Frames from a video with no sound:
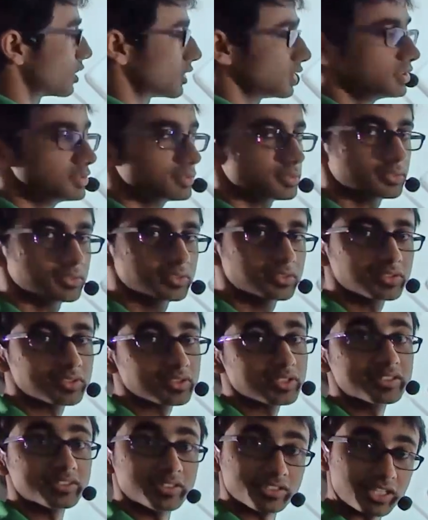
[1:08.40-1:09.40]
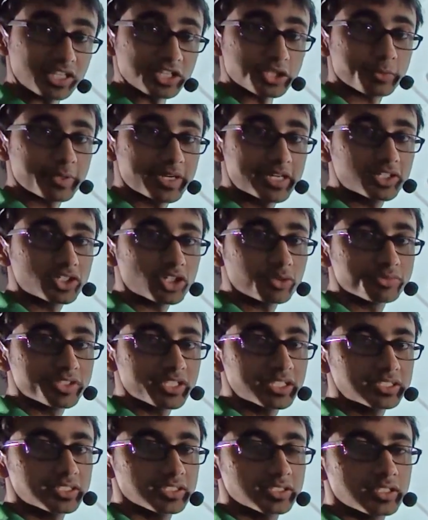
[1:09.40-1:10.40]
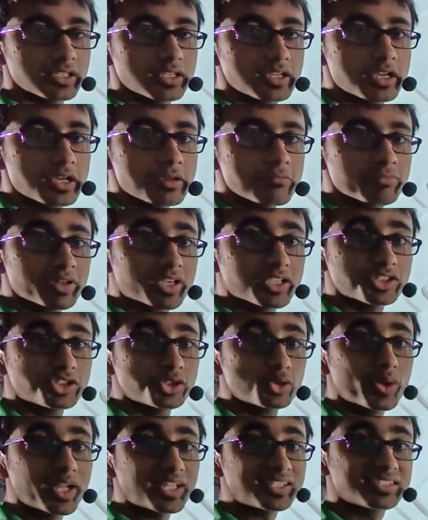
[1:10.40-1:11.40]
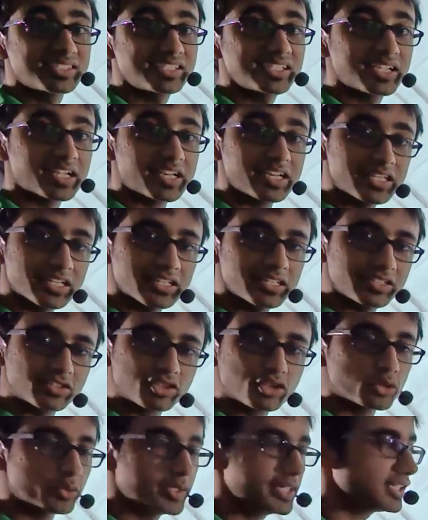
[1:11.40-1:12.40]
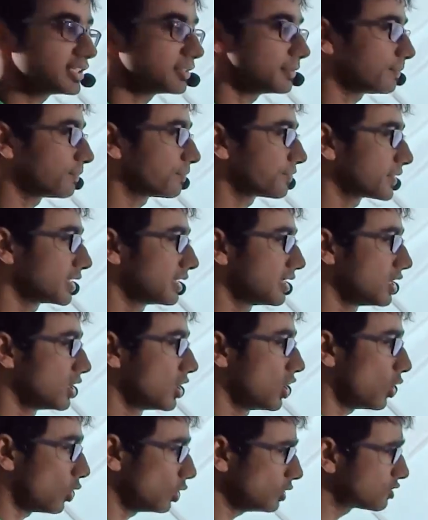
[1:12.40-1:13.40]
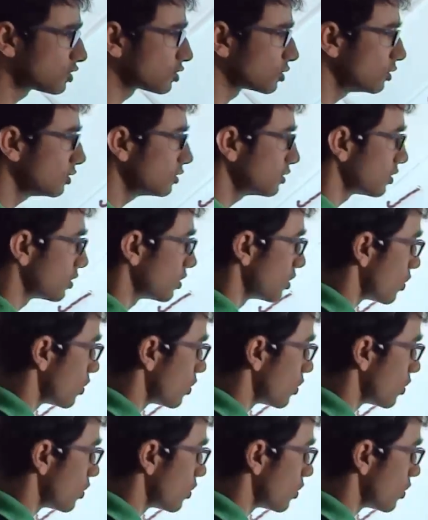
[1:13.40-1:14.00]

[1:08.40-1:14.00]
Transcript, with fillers: water is a transparent object because you can see clearly through it. Also,